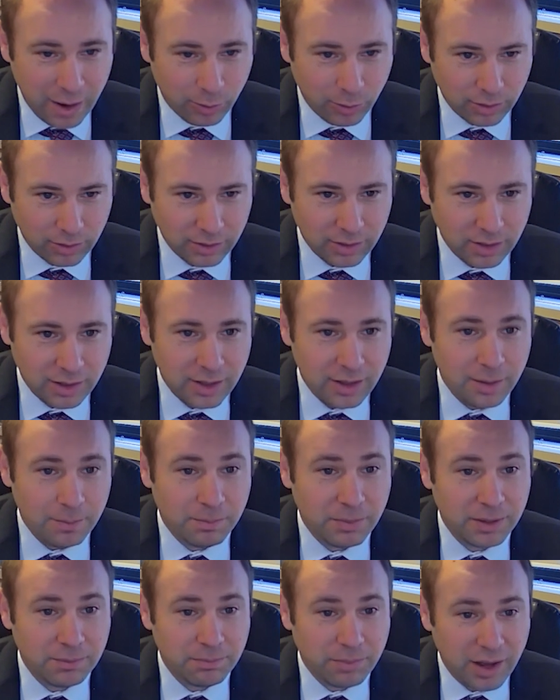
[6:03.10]
power,
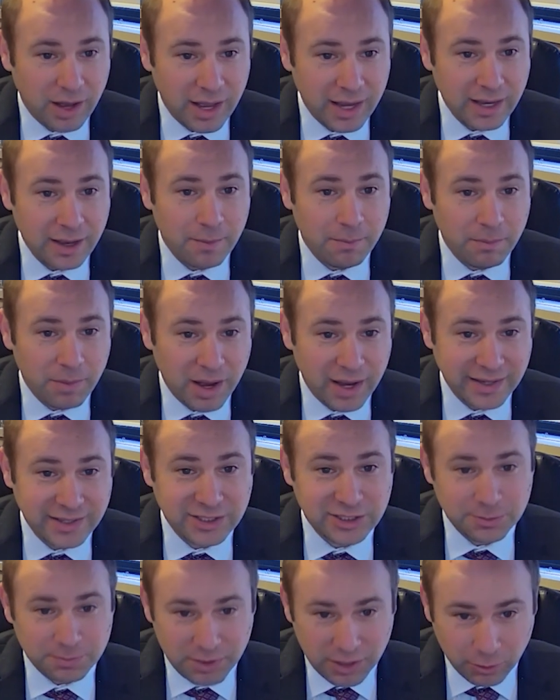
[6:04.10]
but by
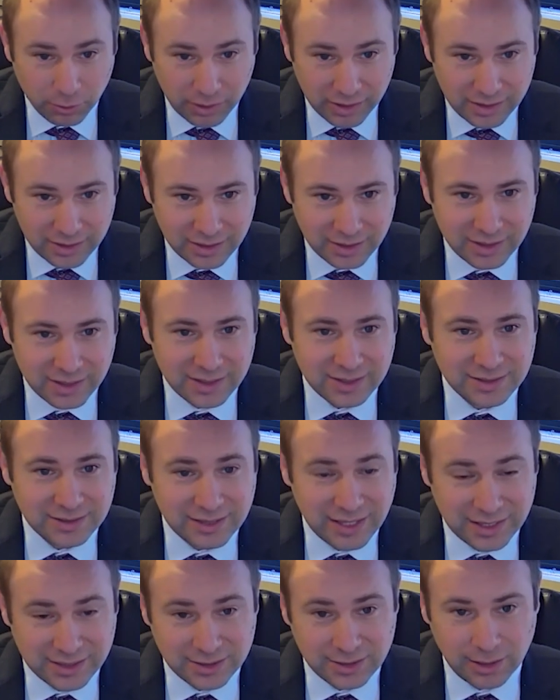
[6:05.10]
my spirit,
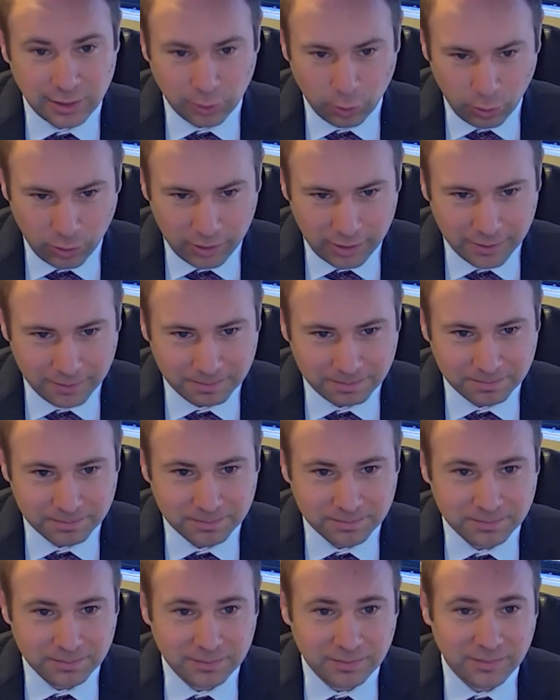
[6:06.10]
says the Lord.
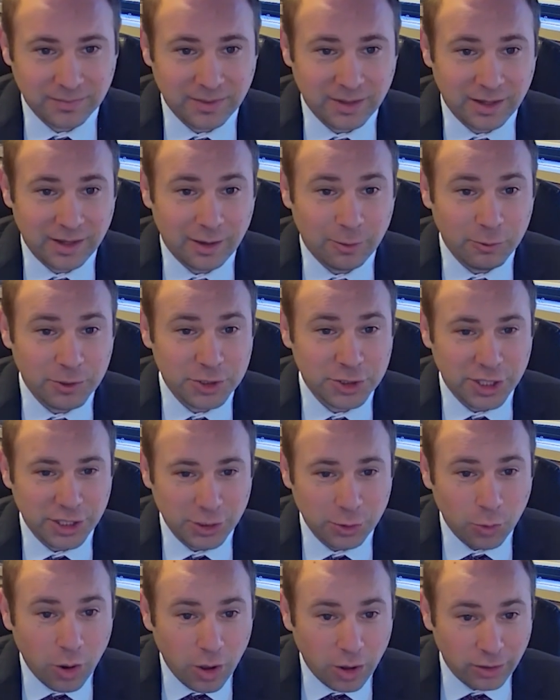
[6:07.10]

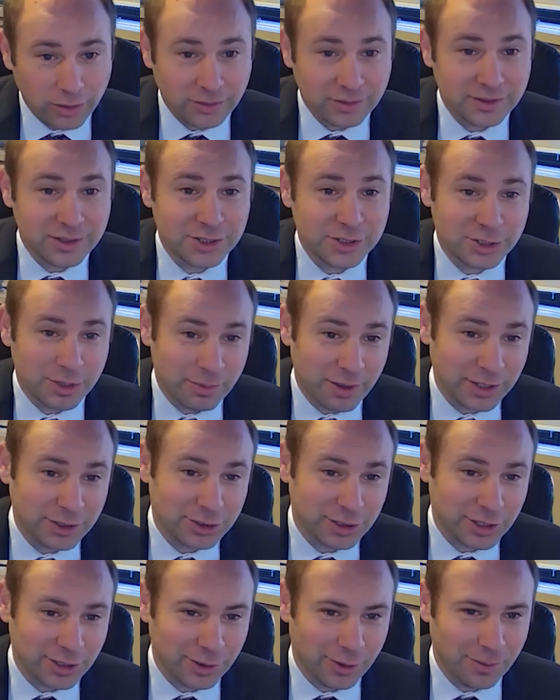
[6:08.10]
Wishing you all
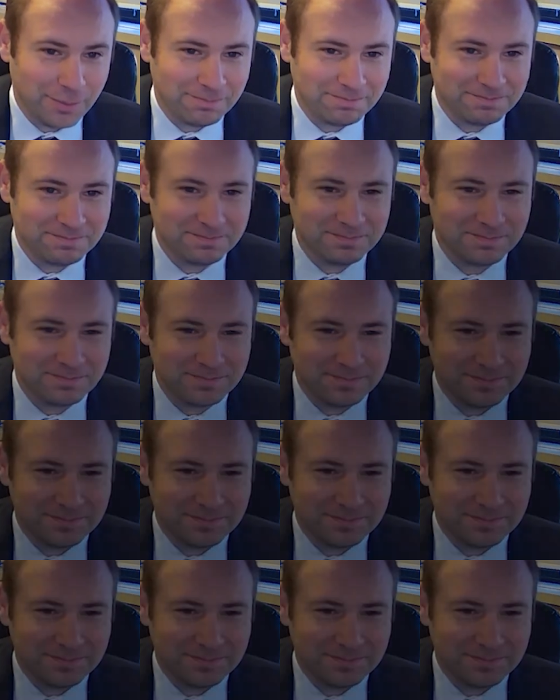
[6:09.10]
Shabbat Shalom.